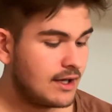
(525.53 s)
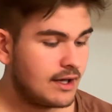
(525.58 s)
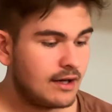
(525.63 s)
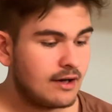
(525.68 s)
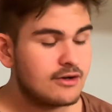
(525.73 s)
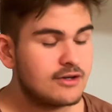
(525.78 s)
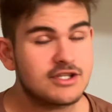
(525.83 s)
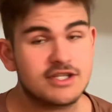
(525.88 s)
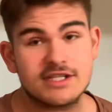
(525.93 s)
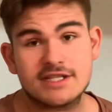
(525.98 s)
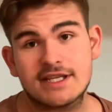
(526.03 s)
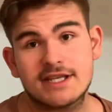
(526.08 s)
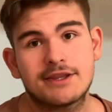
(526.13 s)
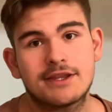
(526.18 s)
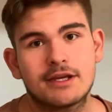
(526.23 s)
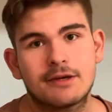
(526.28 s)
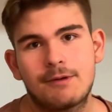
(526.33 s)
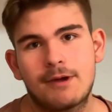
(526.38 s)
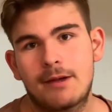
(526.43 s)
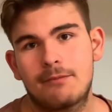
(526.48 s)
I would just get the
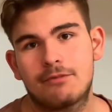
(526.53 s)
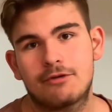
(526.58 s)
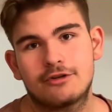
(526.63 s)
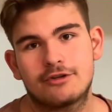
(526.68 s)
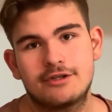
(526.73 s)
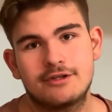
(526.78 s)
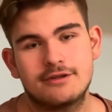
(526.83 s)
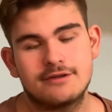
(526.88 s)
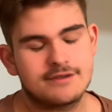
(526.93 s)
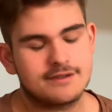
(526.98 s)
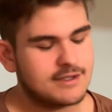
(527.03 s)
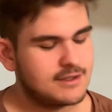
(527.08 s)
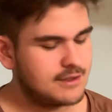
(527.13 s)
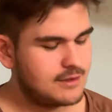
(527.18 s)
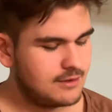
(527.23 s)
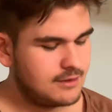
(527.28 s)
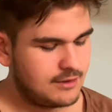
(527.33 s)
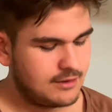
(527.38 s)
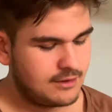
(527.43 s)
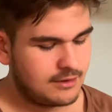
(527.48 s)
Command Pro 2s,
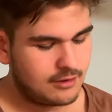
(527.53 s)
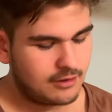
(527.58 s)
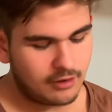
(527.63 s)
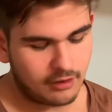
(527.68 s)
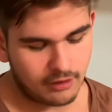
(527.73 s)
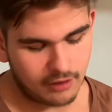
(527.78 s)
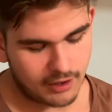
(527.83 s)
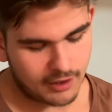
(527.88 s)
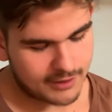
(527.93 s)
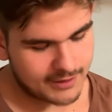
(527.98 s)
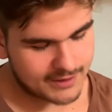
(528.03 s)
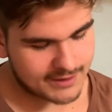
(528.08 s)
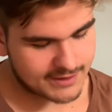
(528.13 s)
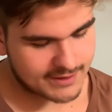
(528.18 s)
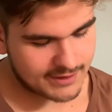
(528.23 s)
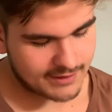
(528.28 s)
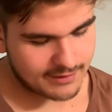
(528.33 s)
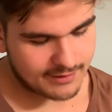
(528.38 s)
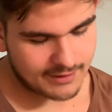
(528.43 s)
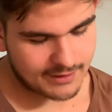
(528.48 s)
in all
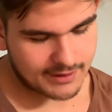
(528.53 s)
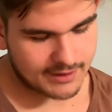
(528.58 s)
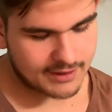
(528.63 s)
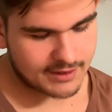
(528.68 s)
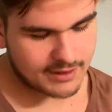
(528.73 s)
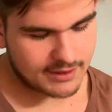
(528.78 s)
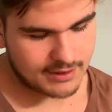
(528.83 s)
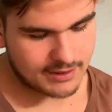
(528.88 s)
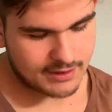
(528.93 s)
honesty. Like,